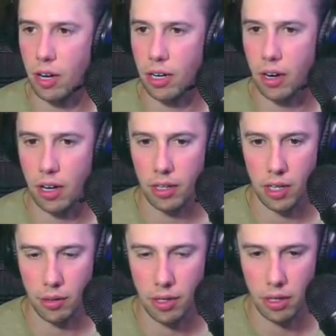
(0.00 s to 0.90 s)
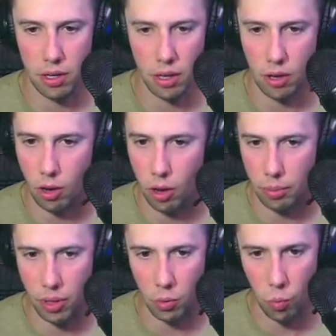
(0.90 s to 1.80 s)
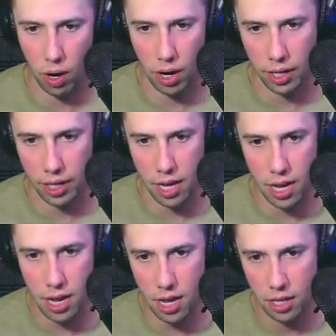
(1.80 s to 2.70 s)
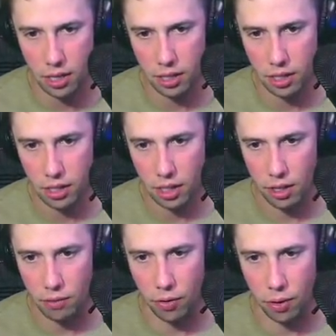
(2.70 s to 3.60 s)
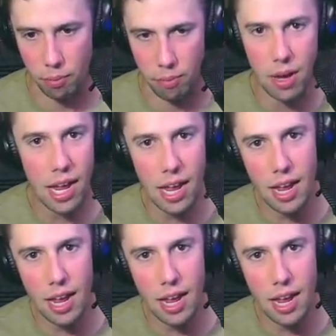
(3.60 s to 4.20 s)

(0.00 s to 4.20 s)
right all right. Oh, what a key? For me?